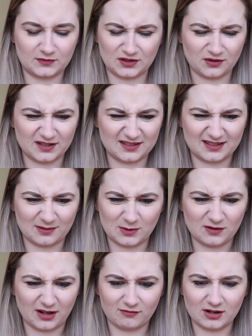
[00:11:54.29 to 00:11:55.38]
Sorry, this is gonna be
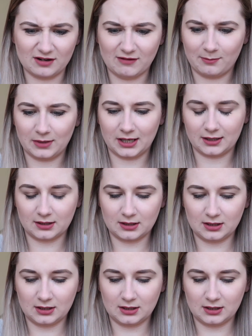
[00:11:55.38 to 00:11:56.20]
like really rambly.